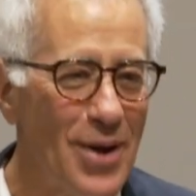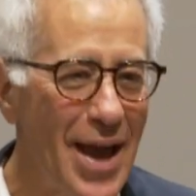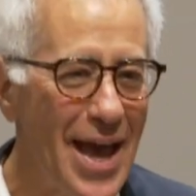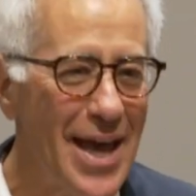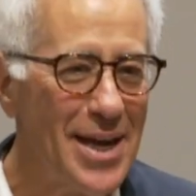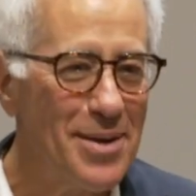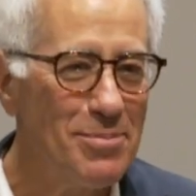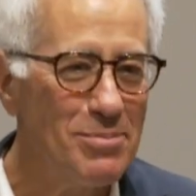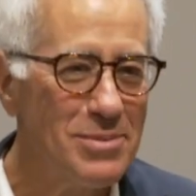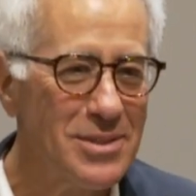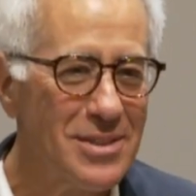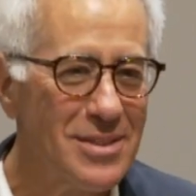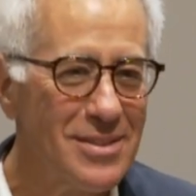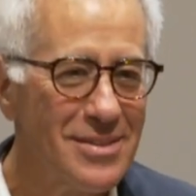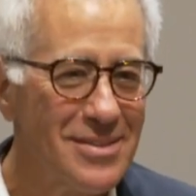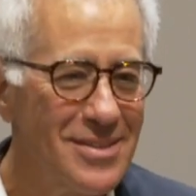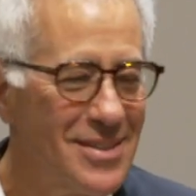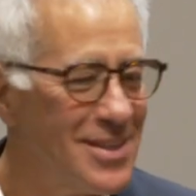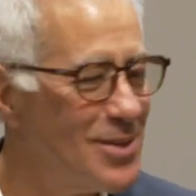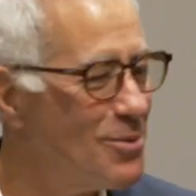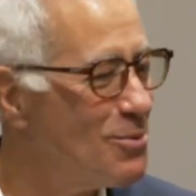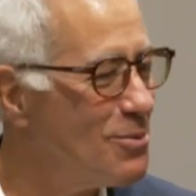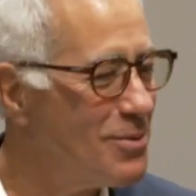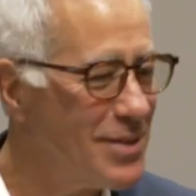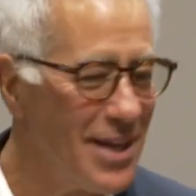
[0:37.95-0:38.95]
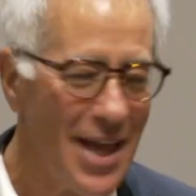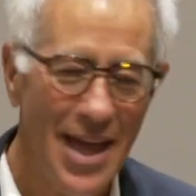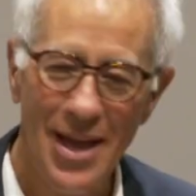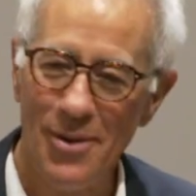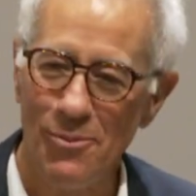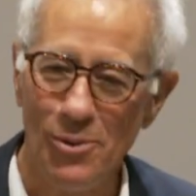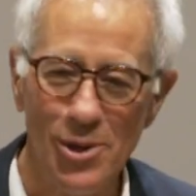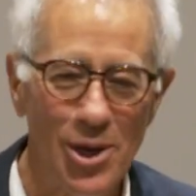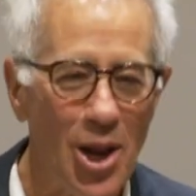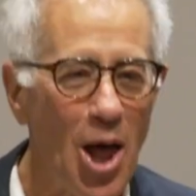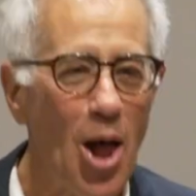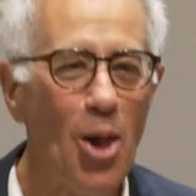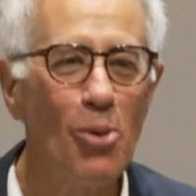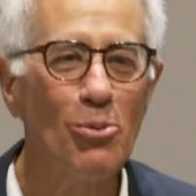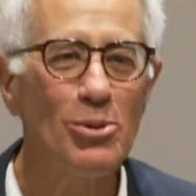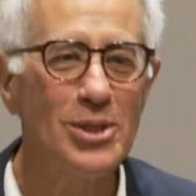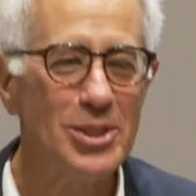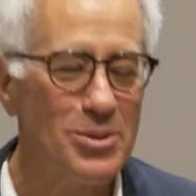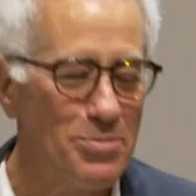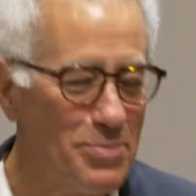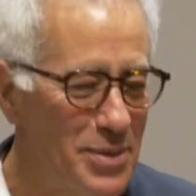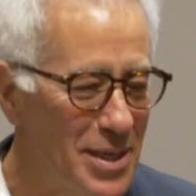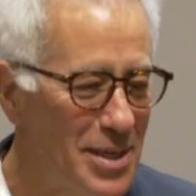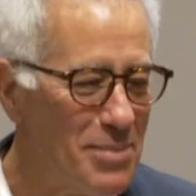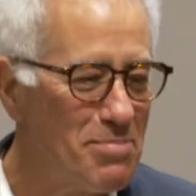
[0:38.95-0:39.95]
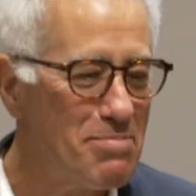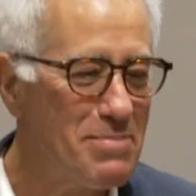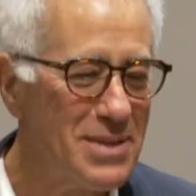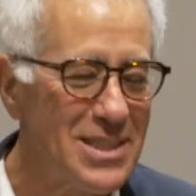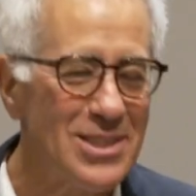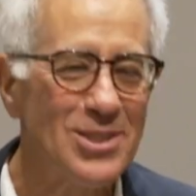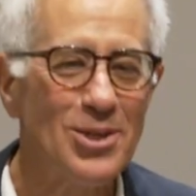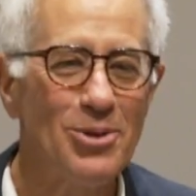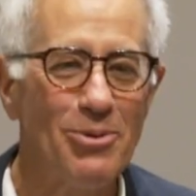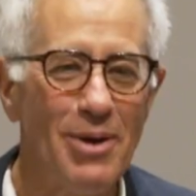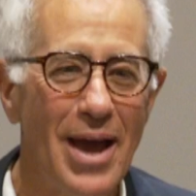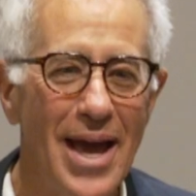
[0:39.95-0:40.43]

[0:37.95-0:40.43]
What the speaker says: Adams, will always be Mr.